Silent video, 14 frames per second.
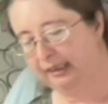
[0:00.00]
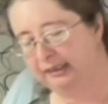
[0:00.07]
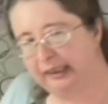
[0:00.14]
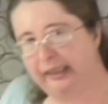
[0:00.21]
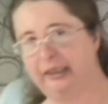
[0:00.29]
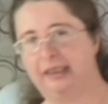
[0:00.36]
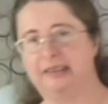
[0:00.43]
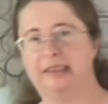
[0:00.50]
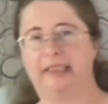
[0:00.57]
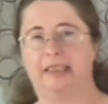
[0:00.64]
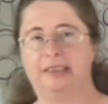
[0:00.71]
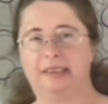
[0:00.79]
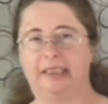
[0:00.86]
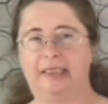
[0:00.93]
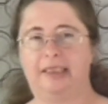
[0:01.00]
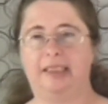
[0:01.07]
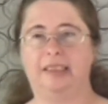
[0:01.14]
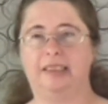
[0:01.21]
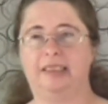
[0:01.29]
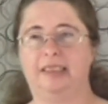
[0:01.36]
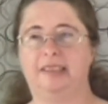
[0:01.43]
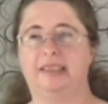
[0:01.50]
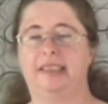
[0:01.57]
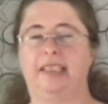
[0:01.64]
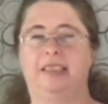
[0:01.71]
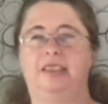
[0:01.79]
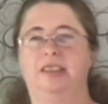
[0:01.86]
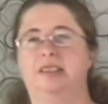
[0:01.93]
It's
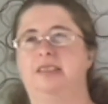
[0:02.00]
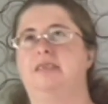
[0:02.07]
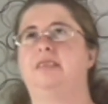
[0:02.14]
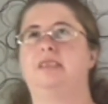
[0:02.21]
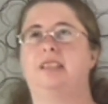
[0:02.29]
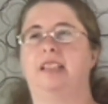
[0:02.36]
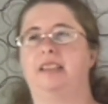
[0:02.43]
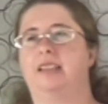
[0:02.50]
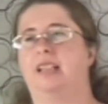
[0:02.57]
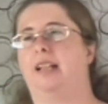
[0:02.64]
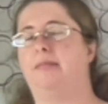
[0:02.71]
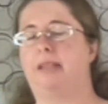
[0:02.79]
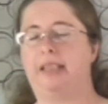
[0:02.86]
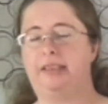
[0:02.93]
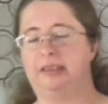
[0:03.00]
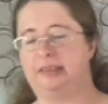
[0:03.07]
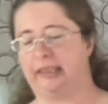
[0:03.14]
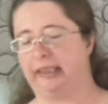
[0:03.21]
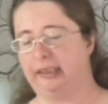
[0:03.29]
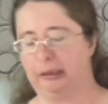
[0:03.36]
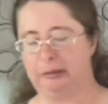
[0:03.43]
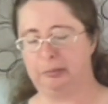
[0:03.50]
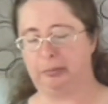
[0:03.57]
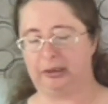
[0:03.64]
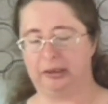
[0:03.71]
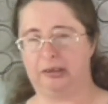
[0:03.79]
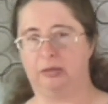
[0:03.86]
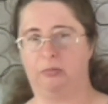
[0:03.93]
just that I'm not used to hiccups, but
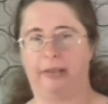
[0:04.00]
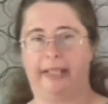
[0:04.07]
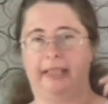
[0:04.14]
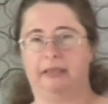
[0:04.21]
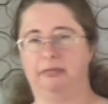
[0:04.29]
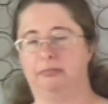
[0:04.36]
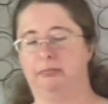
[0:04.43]
just the way it